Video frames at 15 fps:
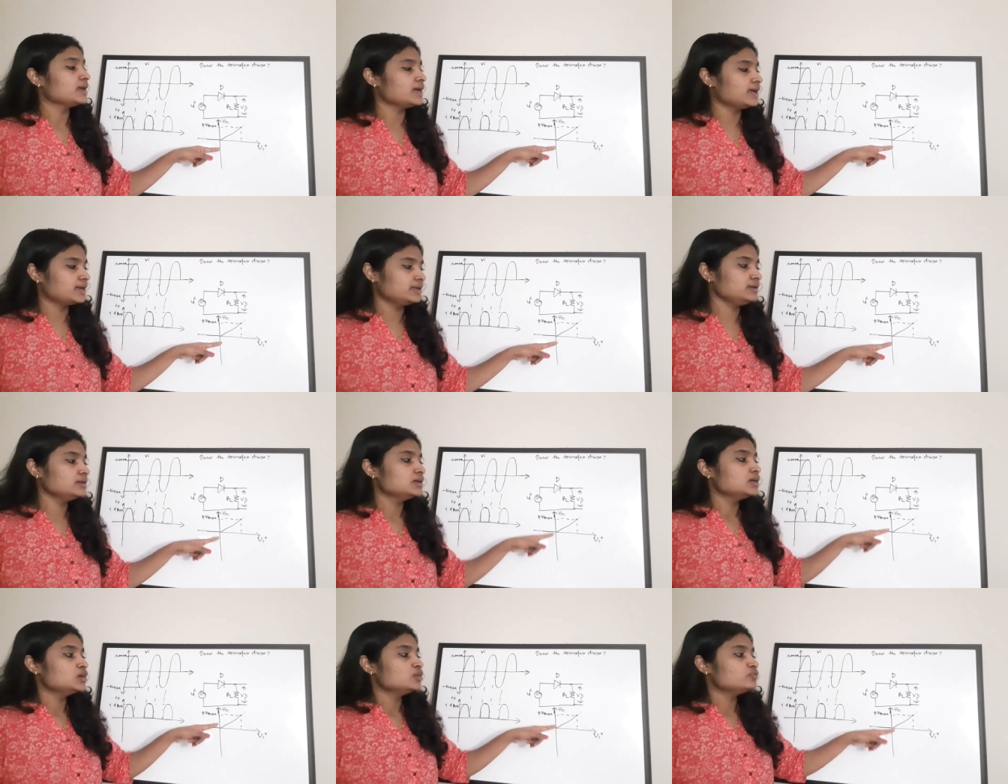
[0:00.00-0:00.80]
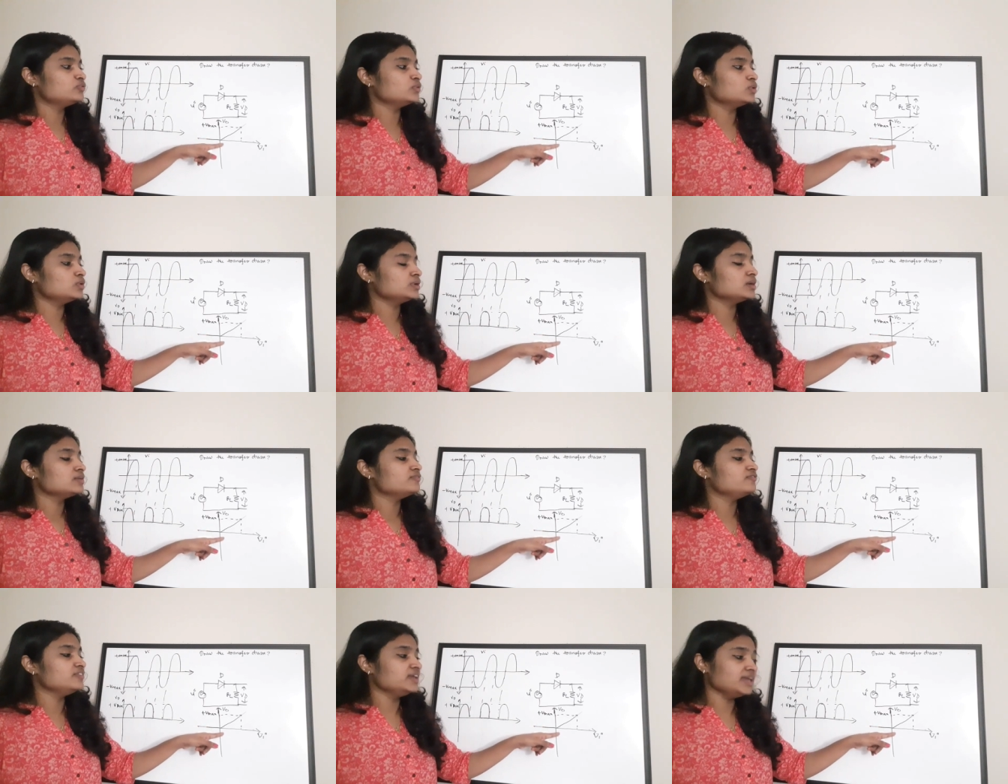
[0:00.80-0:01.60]
and for
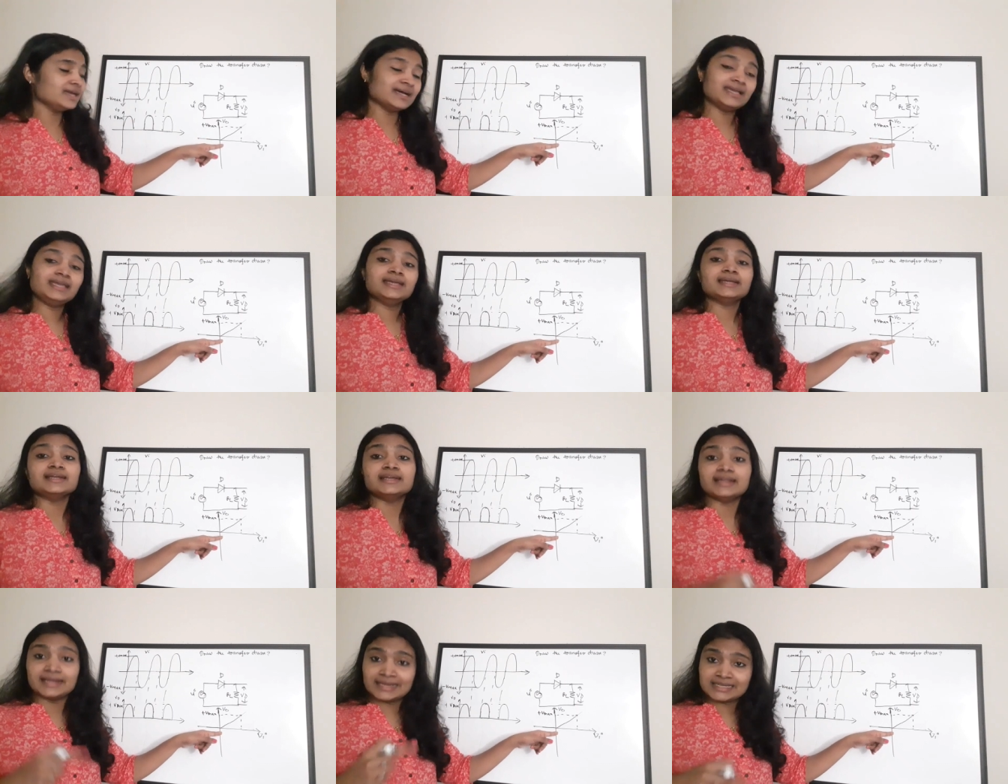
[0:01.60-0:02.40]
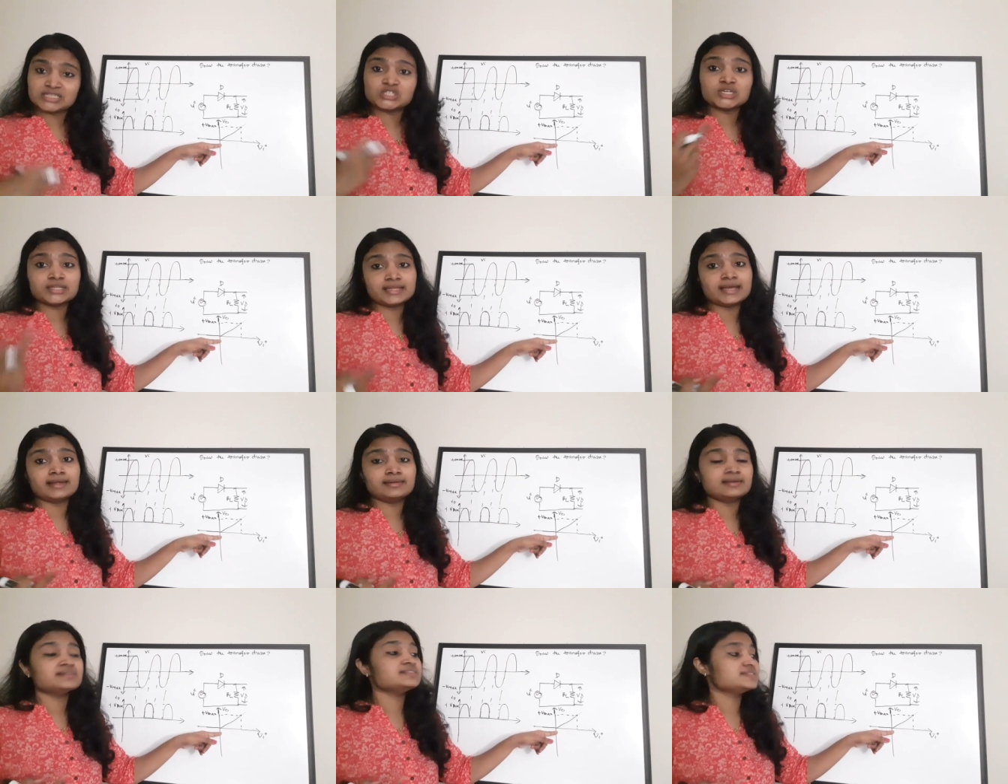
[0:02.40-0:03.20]
Vi greater
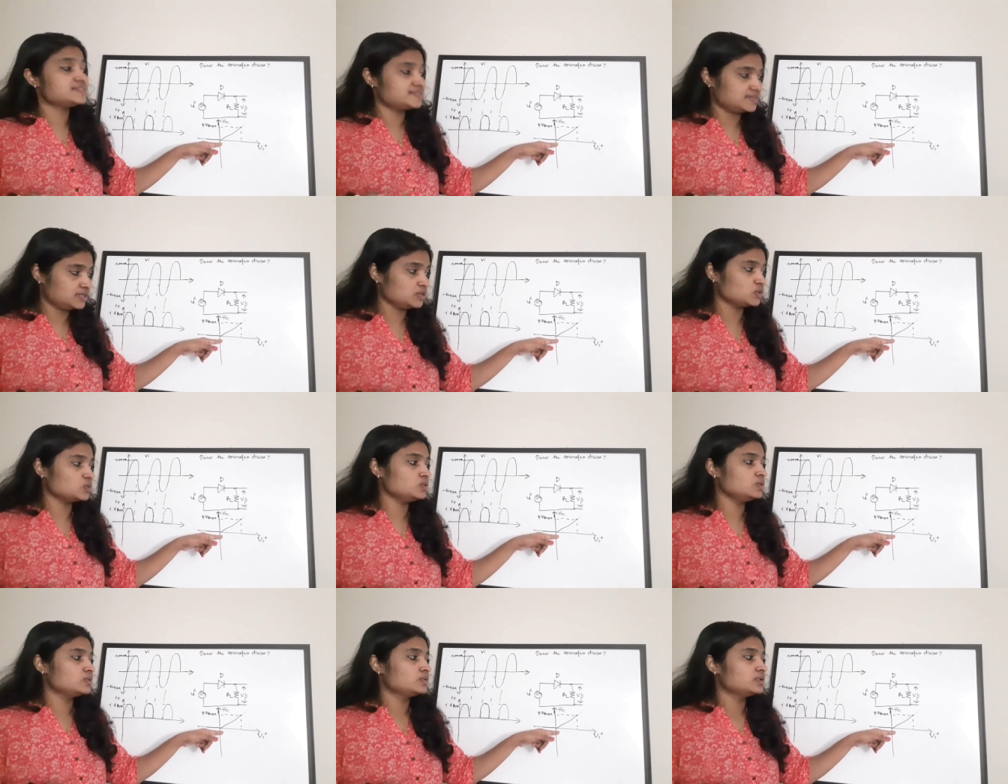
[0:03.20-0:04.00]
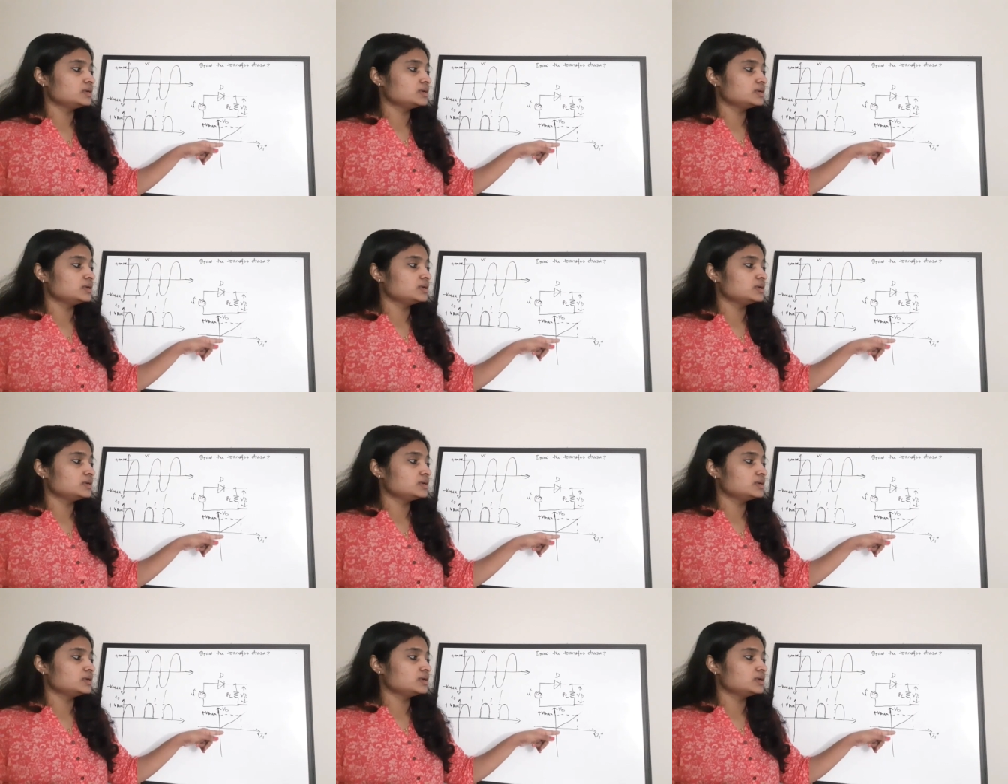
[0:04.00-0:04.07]
than 0